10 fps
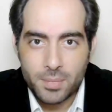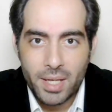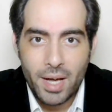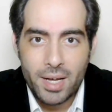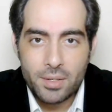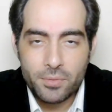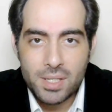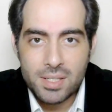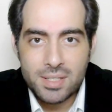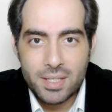AI
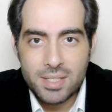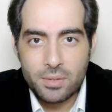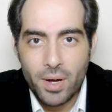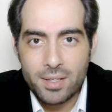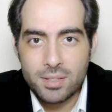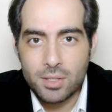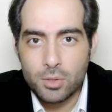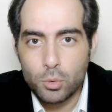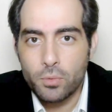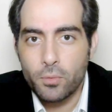fields is divided
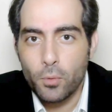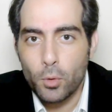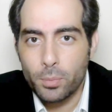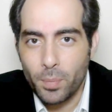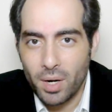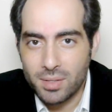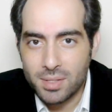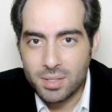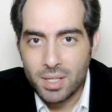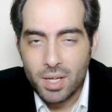into 4
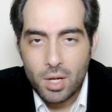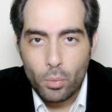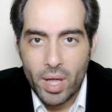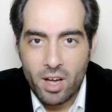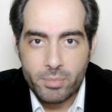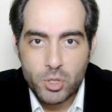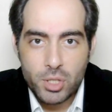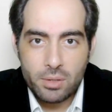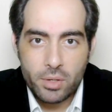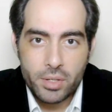parts. We have
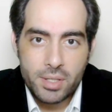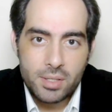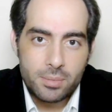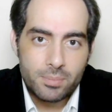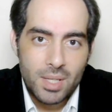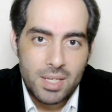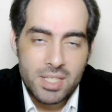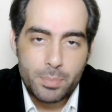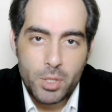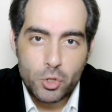machine learning,
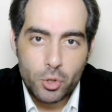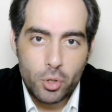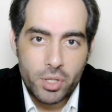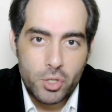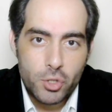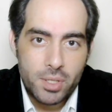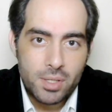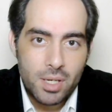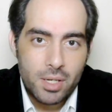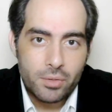speech recognition,
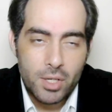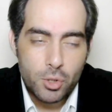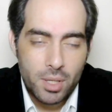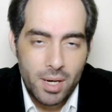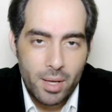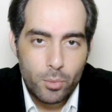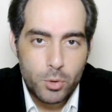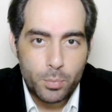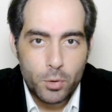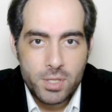natural
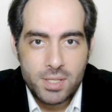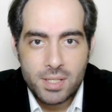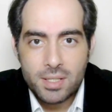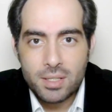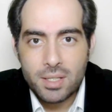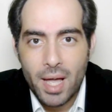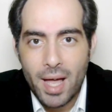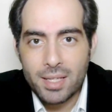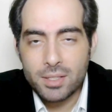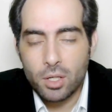language processing,
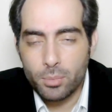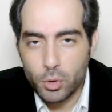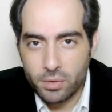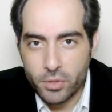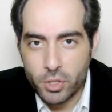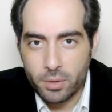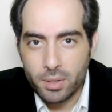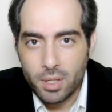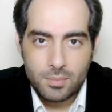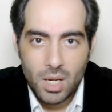and computer vision.
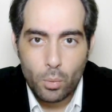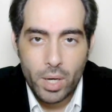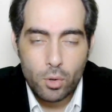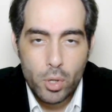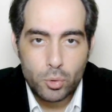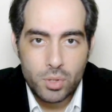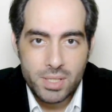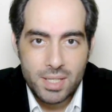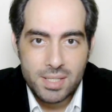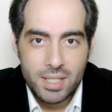We are going to
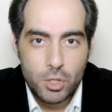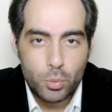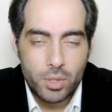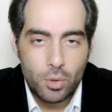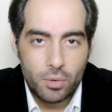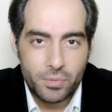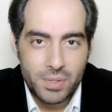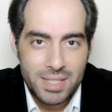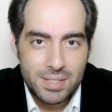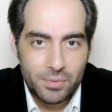discuss each one of
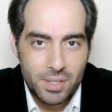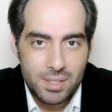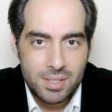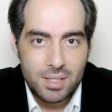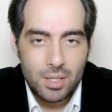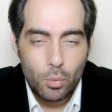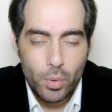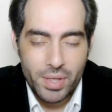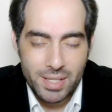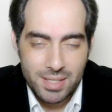these fields
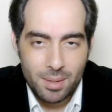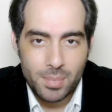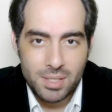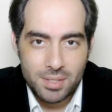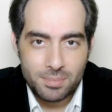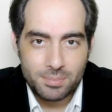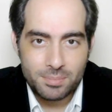with examples.